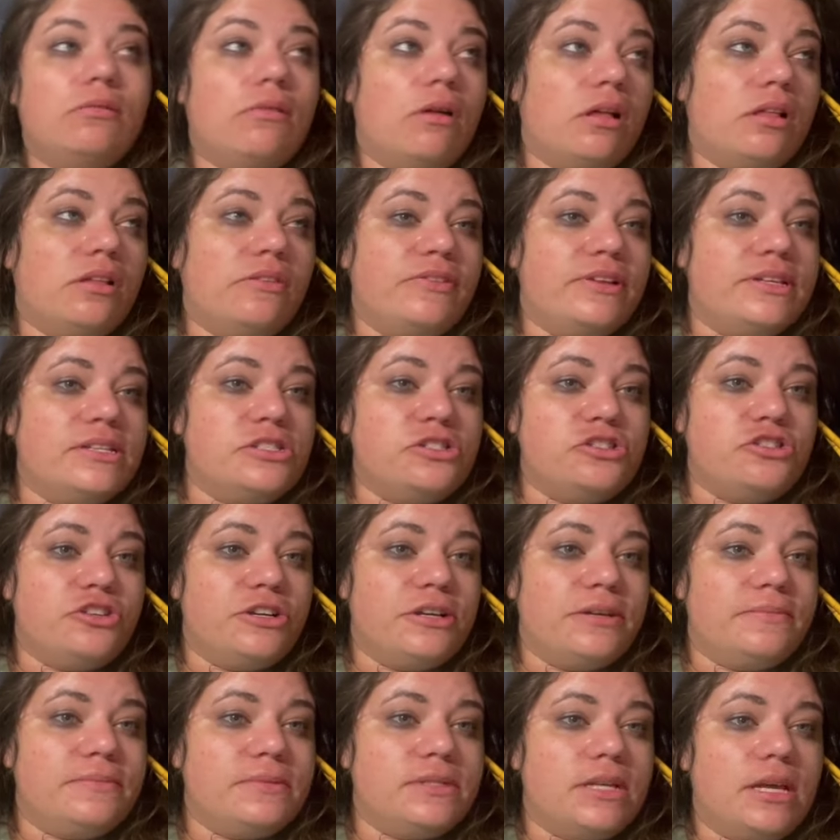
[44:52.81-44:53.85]
All of his
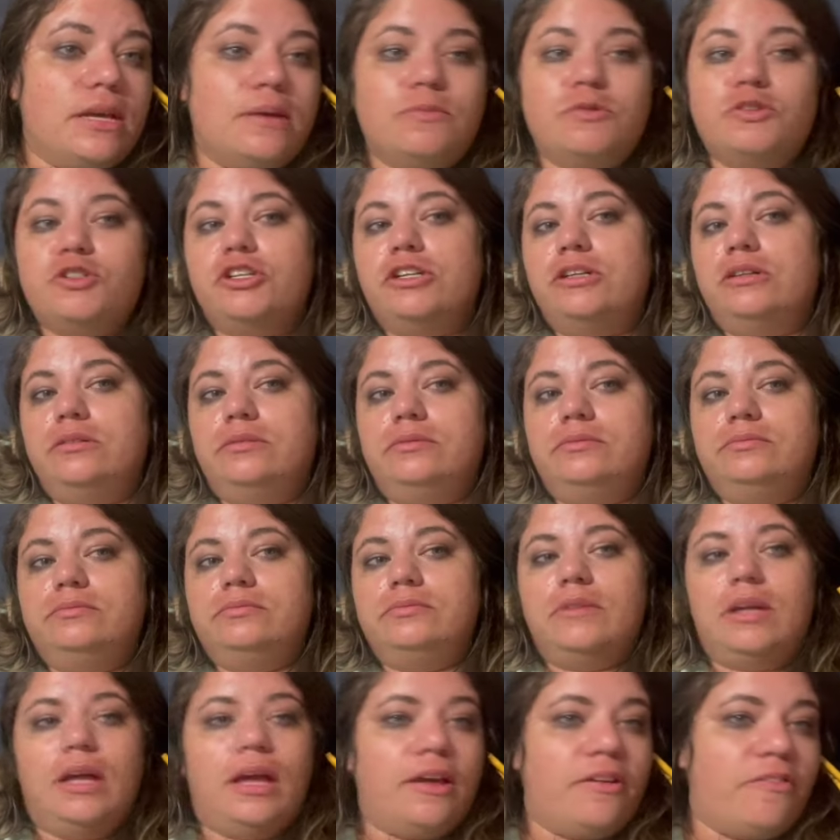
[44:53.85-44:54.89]
dreams came true.
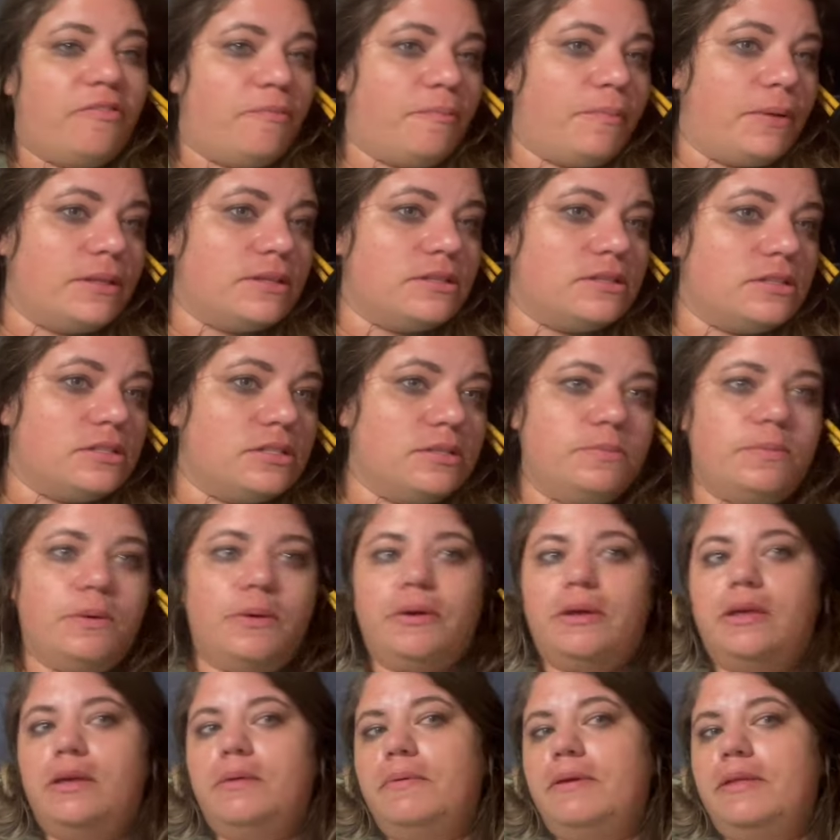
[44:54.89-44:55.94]
If pencil's
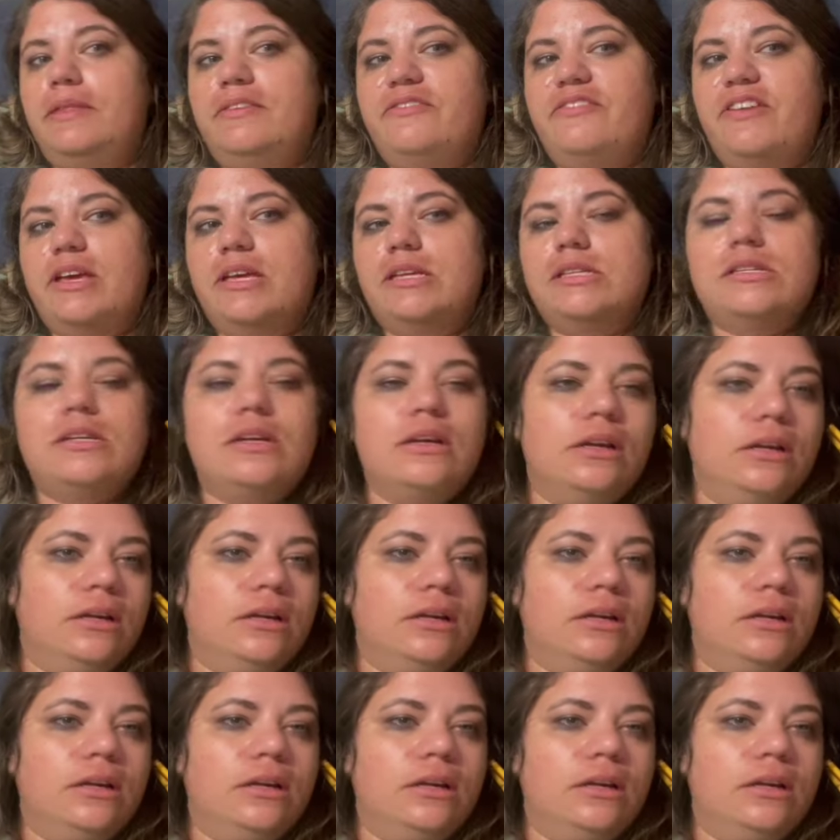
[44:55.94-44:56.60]
poking me in the face.